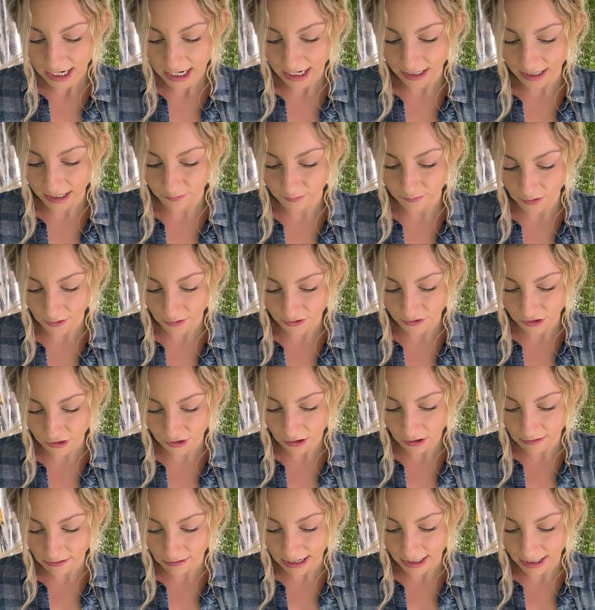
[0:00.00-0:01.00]
and
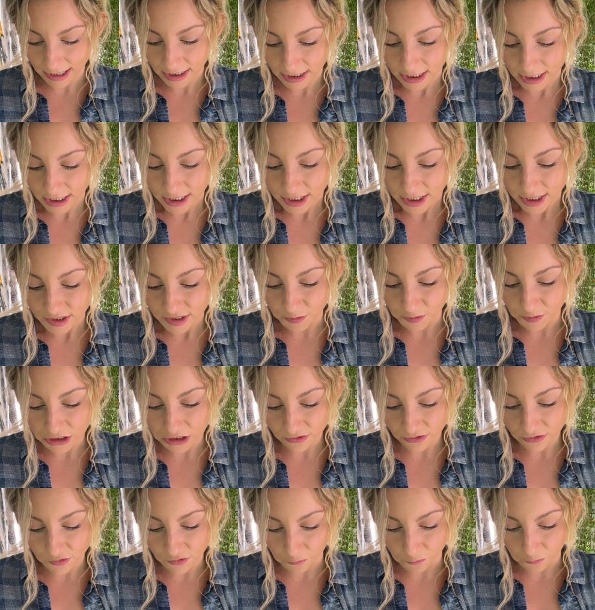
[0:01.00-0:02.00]
protozoa to
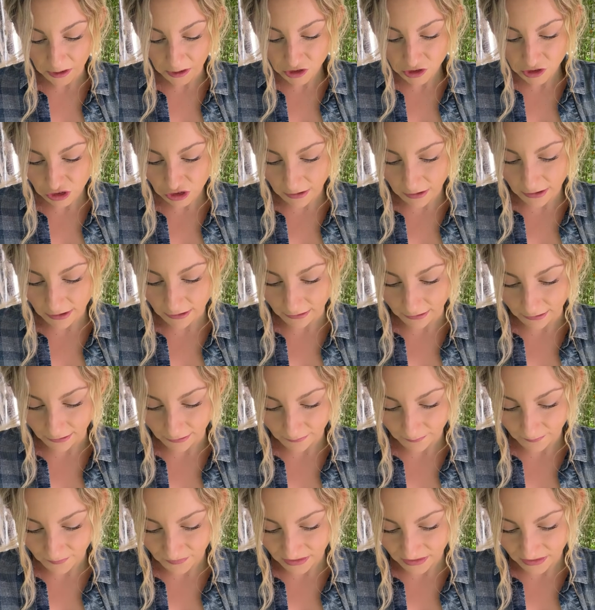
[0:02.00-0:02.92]
produce rich soil